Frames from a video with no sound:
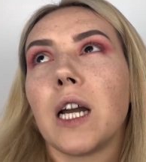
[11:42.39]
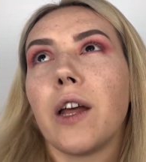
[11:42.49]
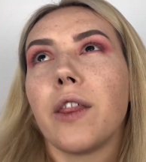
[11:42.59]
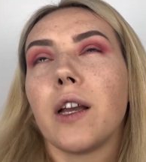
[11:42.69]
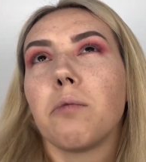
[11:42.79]

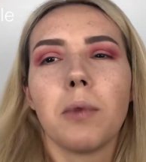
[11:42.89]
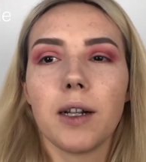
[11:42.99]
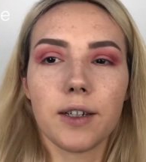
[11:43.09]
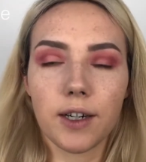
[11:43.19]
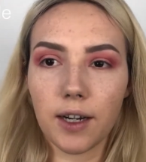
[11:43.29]
I think
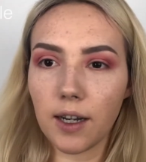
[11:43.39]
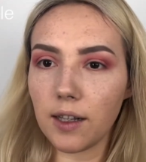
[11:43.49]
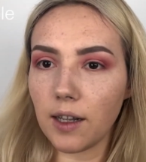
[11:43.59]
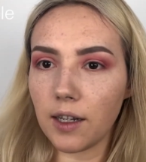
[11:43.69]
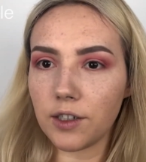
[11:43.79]
Butter
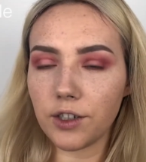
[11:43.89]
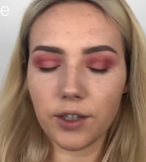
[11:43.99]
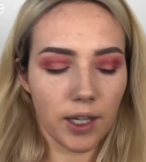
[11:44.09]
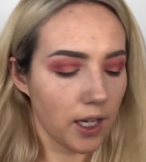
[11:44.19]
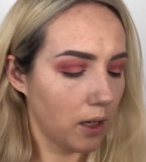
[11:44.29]
Highlighter
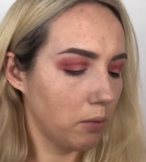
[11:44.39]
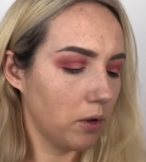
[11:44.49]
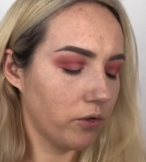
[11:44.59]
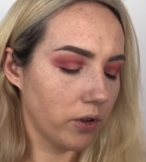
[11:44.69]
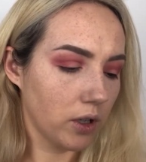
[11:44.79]
came
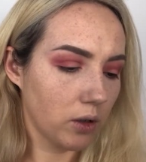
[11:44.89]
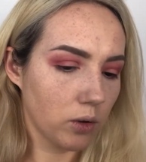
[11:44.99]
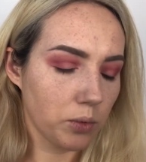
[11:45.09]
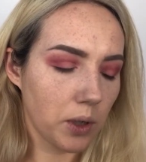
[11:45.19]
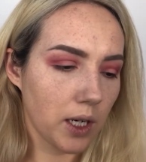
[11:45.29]
in really
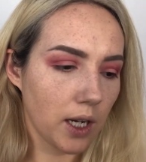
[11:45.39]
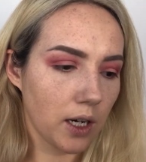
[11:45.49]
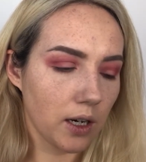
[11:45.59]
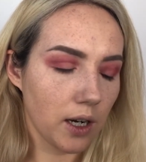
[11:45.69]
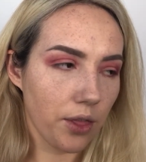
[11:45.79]
good one,
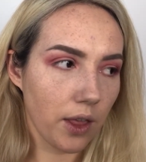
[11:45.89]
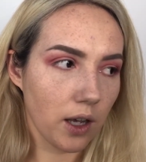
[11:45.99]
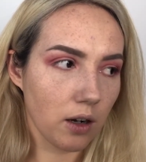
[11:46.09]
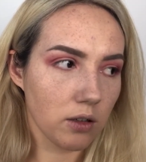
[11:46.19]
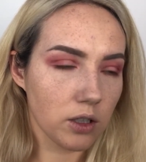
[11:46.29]
and I
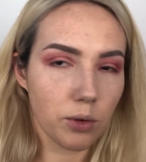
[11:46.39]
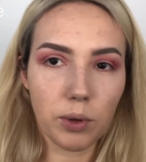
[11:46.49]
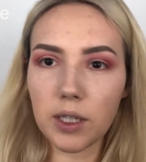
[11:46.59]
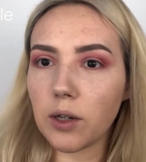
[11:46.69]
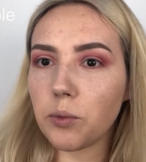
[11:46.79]
think also
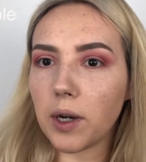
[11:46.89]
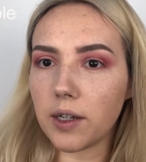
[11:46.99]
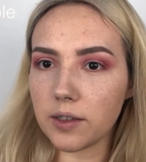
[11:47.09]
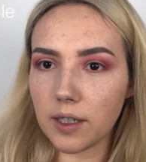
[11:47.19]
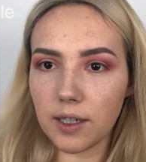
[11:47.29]
Wet n
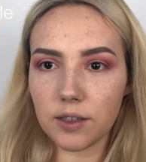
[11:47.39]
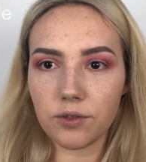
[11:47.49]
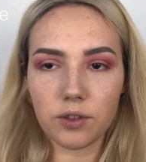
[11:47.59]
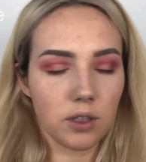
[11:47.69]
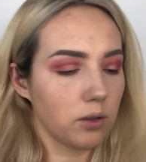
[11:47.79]
Wild has a
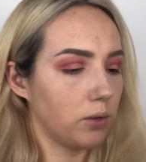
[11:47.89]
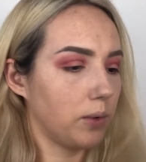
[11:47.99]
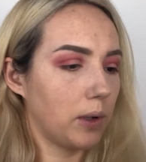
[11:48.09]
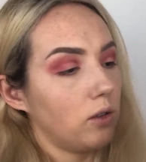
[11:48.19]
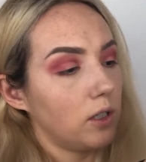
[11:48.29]
really good
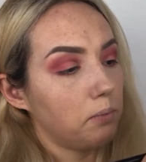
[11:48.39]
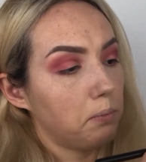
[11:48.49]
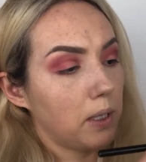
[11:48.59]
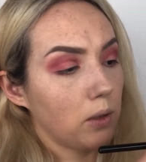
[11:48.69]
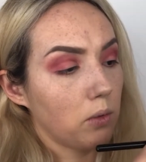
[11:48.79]
You need
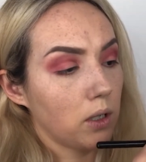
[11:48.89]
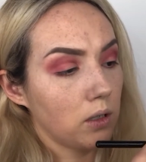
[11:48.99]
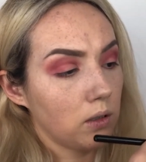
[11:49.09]
pink one.